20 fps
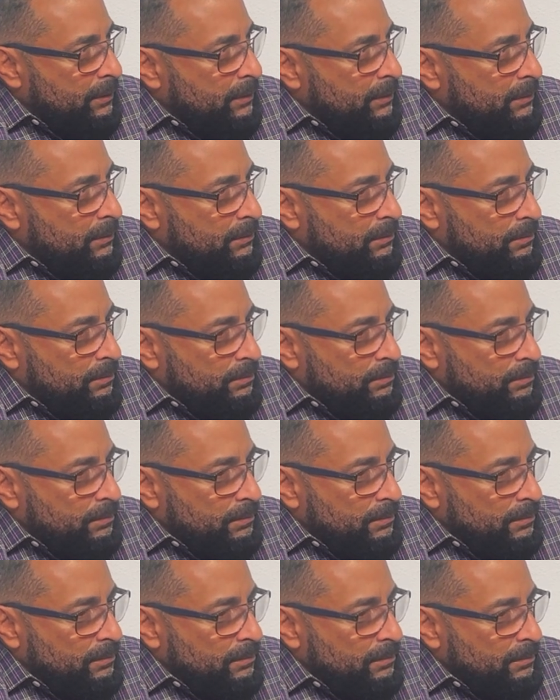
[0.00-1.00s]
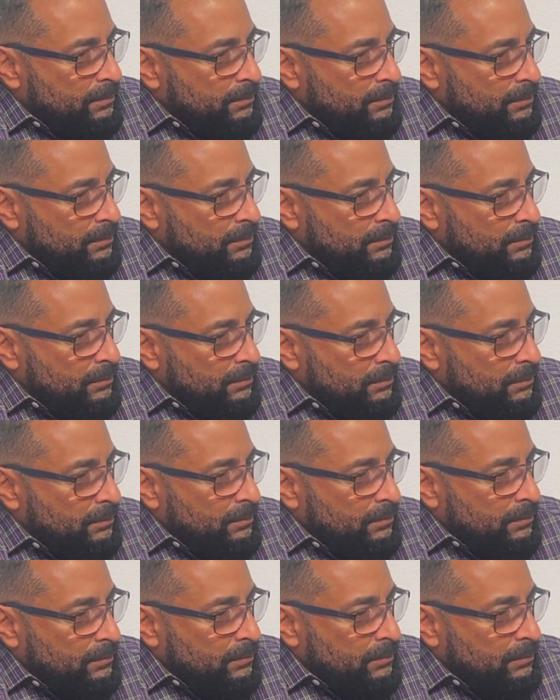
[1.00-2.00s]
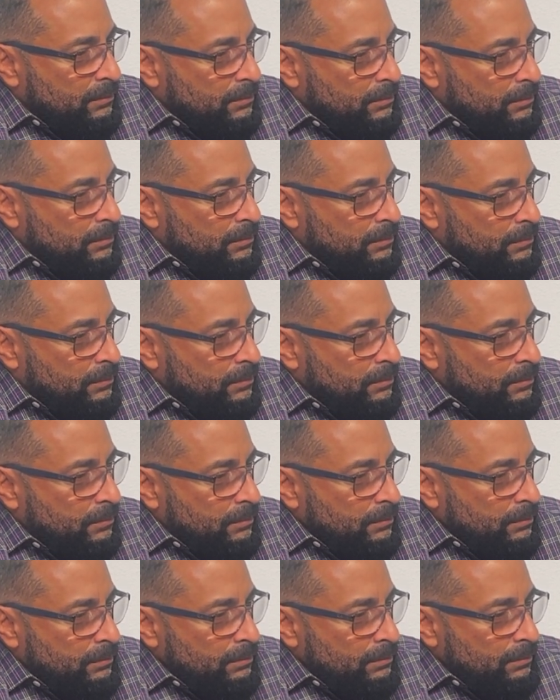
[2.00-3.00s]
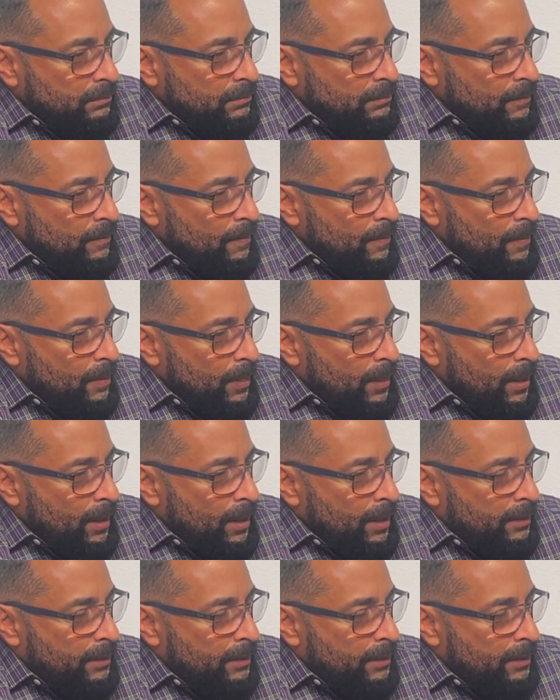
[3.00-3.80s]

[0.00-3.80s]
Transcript: [no speech]